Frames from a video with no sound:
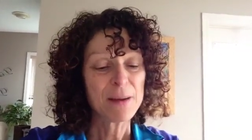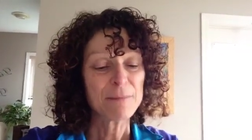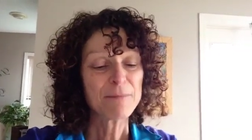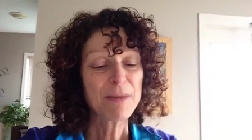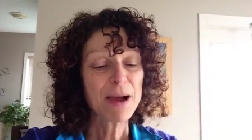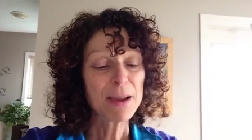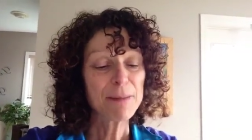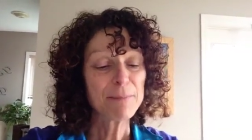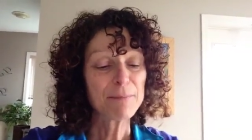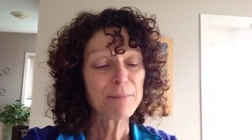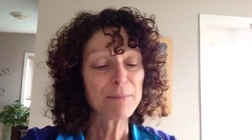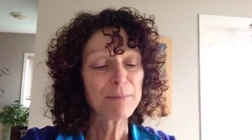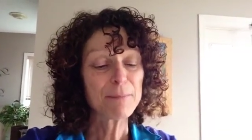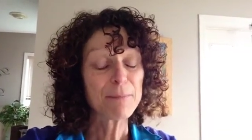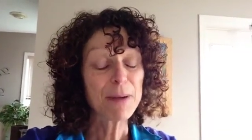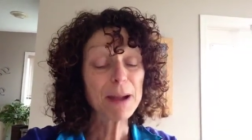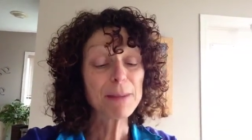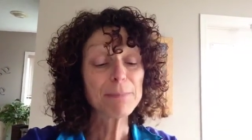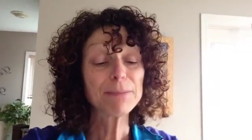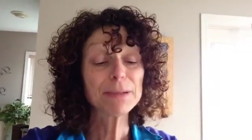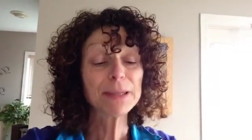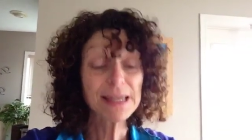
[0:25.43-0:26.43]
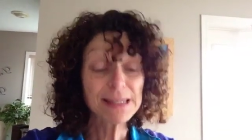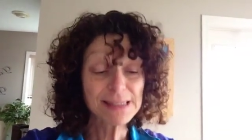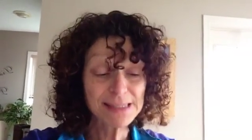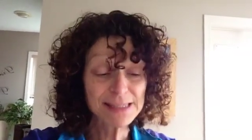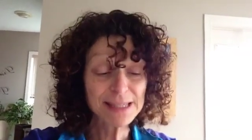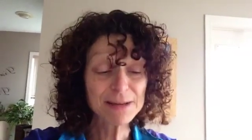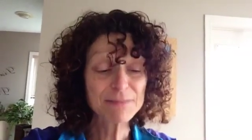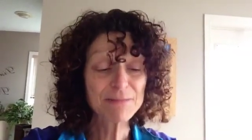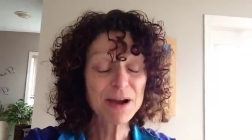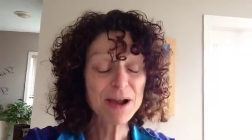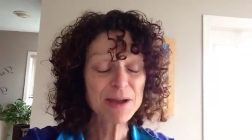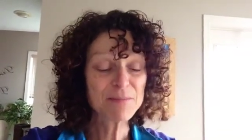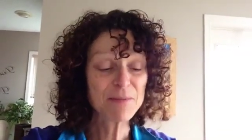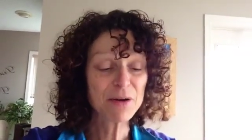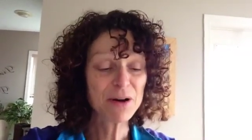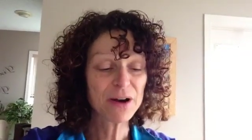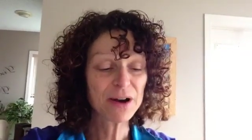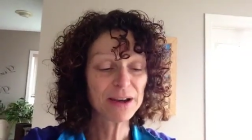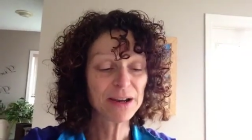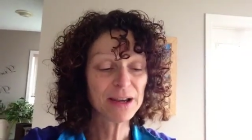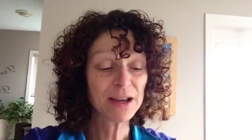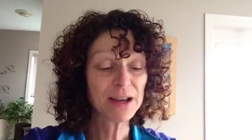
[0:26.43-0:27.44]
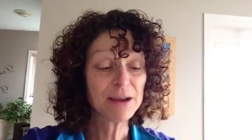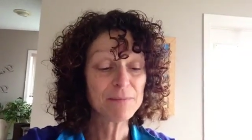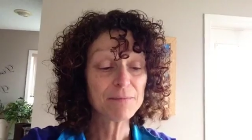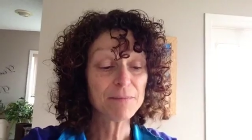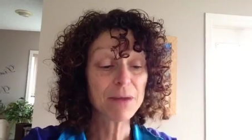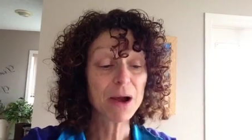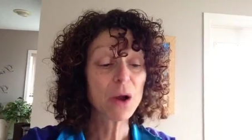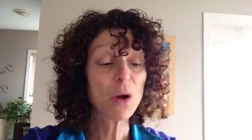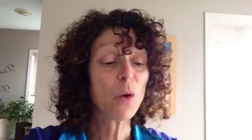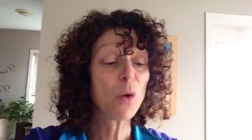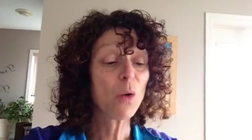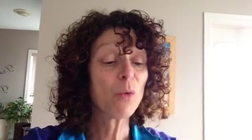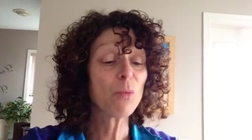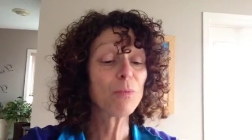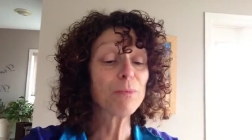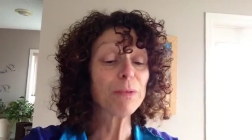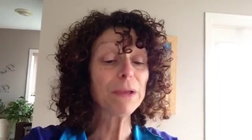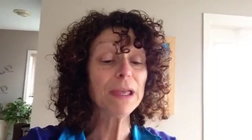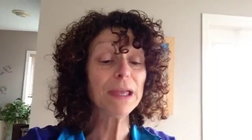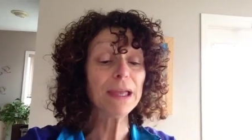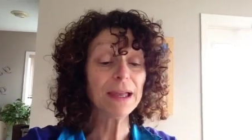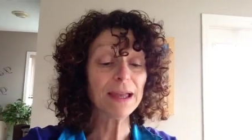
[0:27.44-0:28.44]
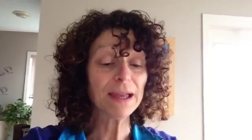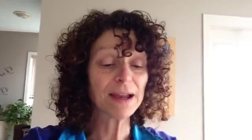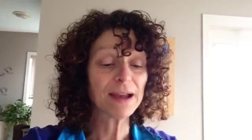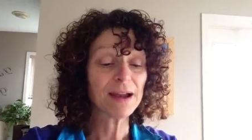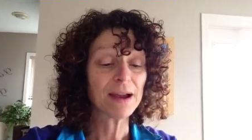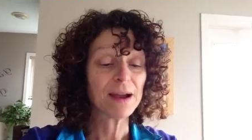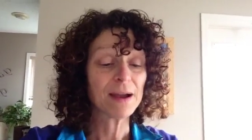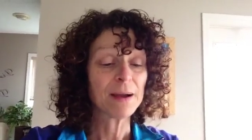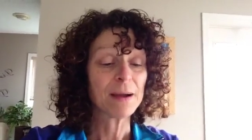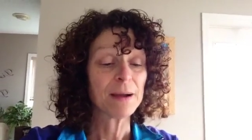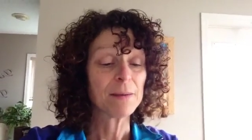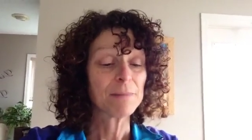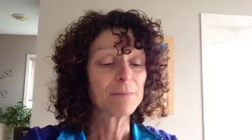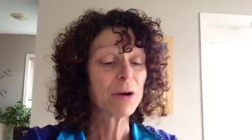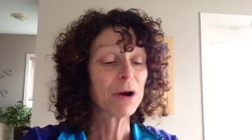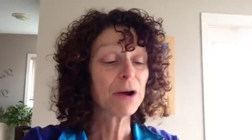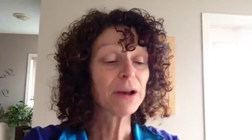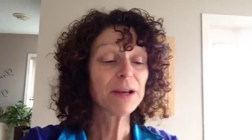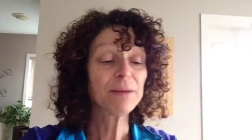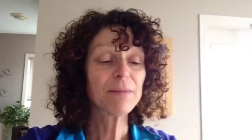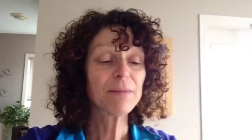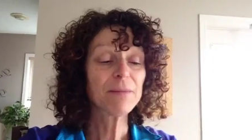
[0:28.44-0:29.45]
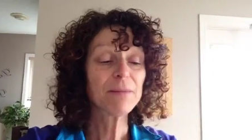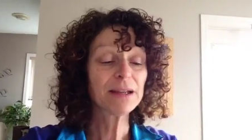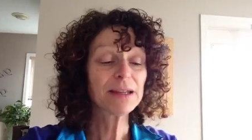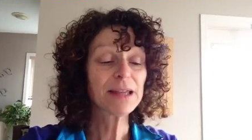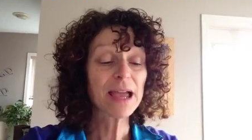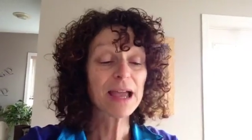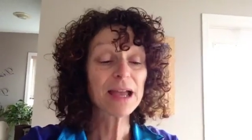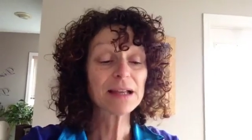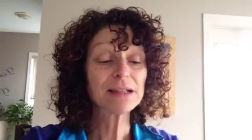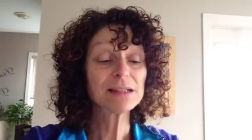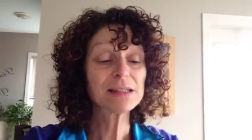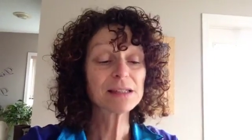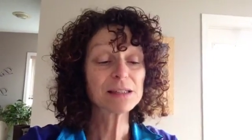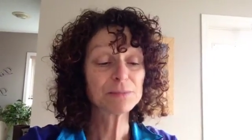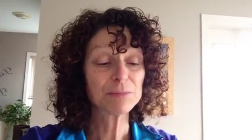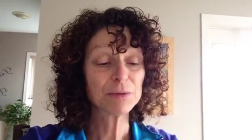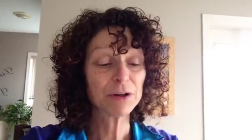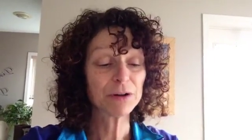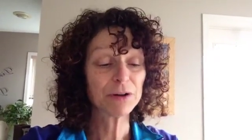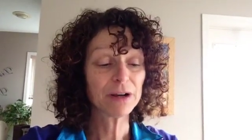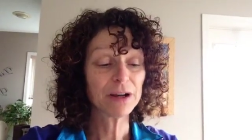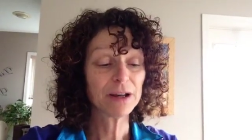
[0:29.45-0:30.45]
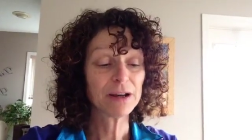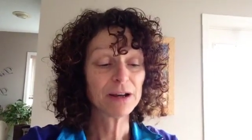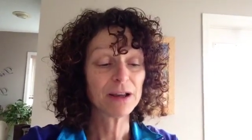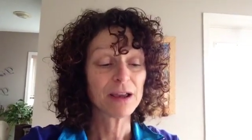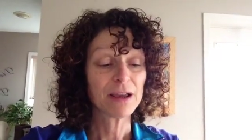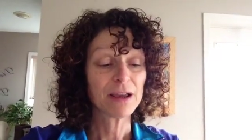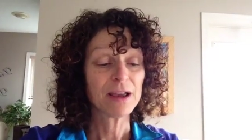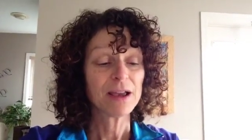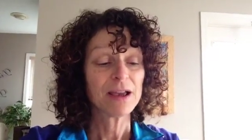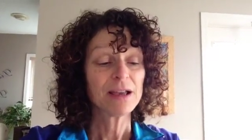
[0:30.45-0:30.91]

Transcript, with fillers: My, by blessing my body, my whole being, body, mind, and spirit,